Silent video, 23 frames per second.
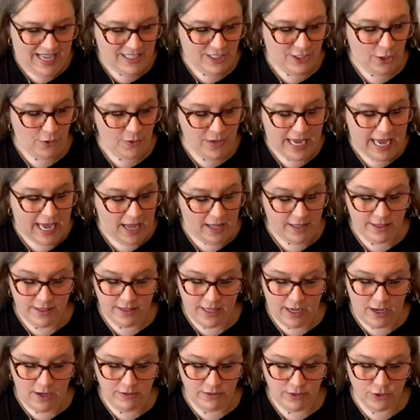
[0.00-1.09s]
So yeah,
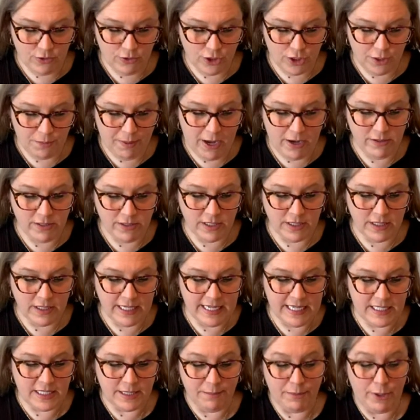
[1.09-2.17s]
those are
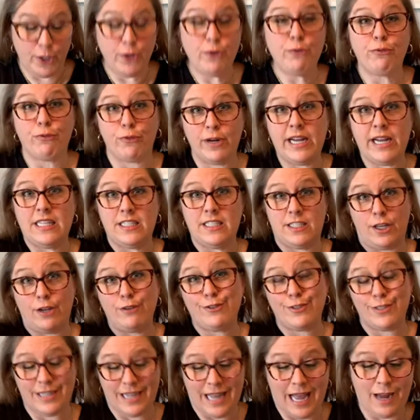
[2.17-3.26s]
supposedly some new friends.
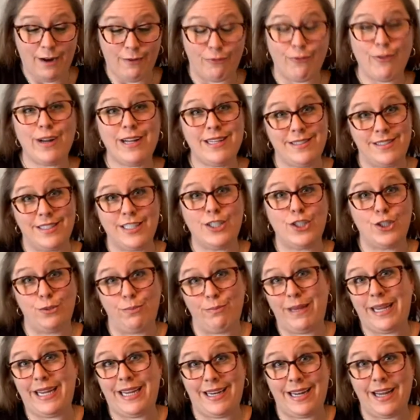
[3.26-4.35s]
Those are the kind of friends that you
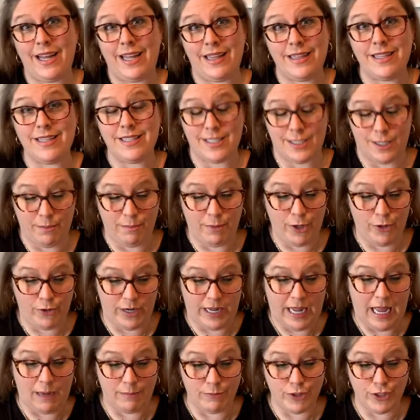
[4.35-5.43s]
meet in this
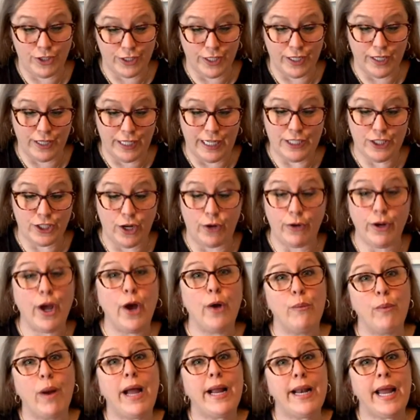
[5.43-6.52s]
community. I'm just going to let y'all
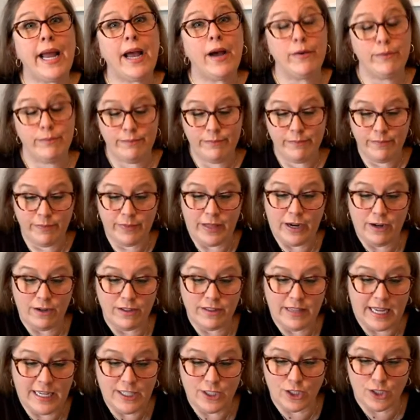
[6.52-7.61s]
know right now. They're,
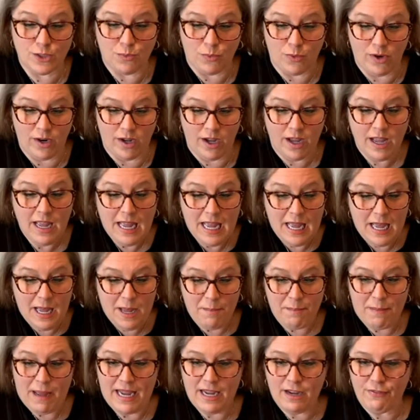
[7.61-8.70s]
they just want to
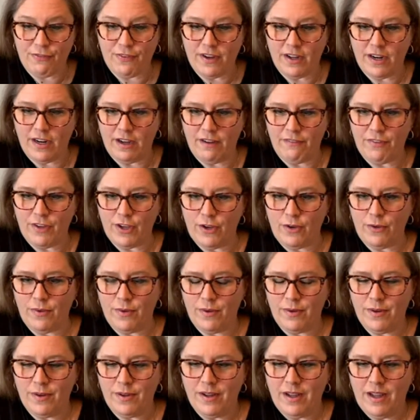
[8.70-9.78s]
make fun of you.
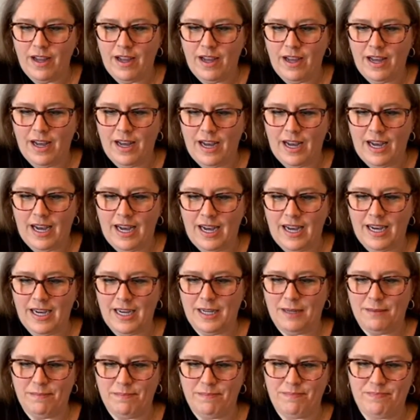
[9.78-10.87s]

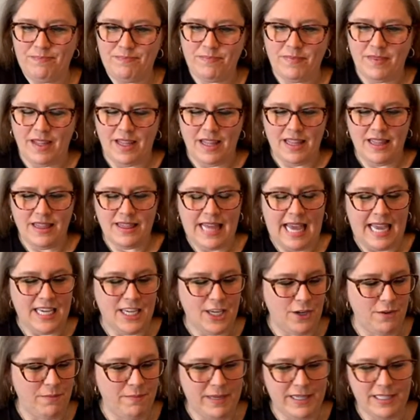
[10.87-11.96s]
Um, thank
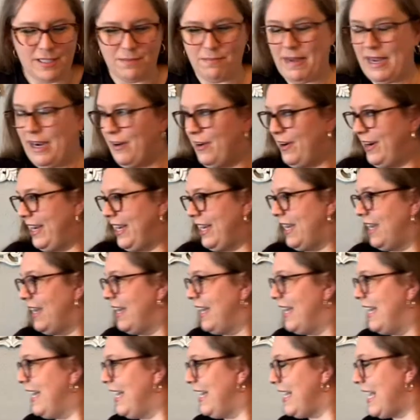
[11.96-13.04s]
you, Miss Mary.
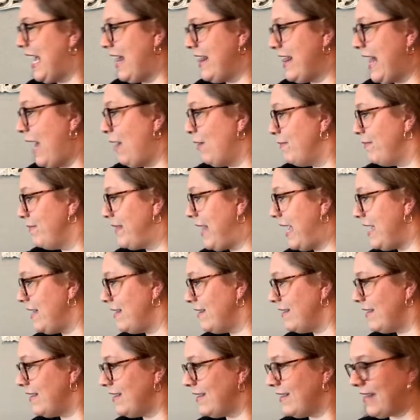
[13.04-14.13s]
Yeah, that
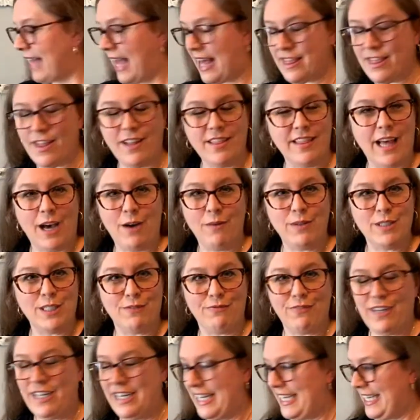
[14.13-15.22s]
they I thought that was
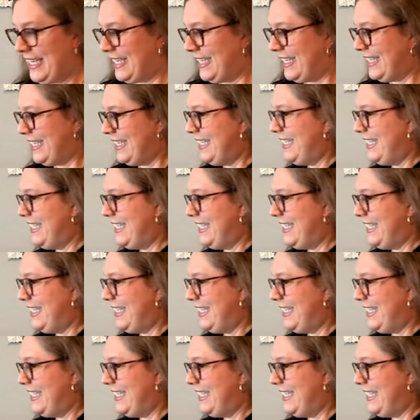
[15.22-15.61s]
funny.